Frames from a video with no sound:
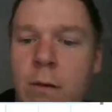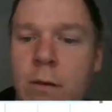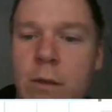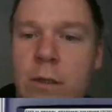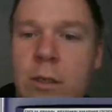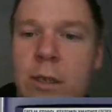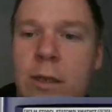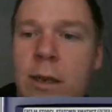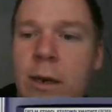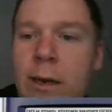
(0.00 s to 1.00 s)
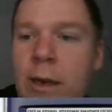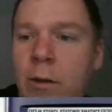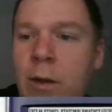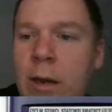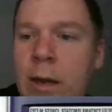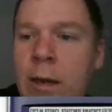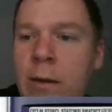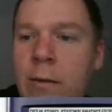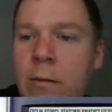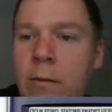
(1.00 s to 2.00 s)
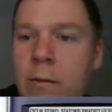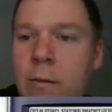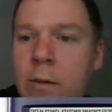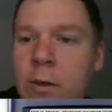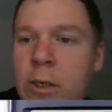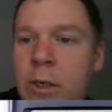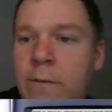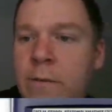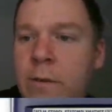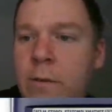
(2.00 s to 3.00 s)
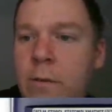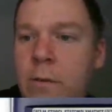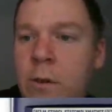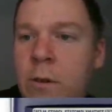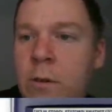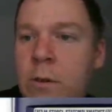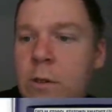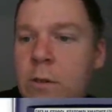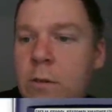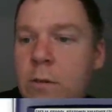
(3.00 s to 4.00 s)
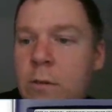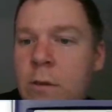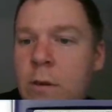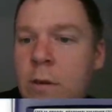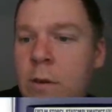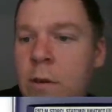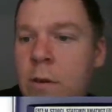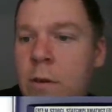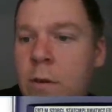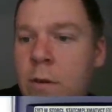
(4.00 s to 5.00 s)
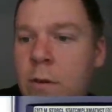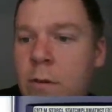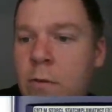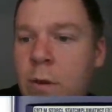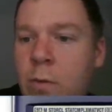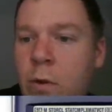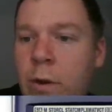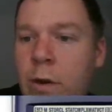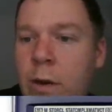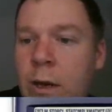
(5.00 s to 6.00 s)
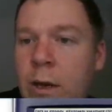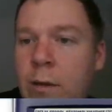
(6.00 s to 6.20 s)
Let's chuck that in our calculator. Shift cos 3.8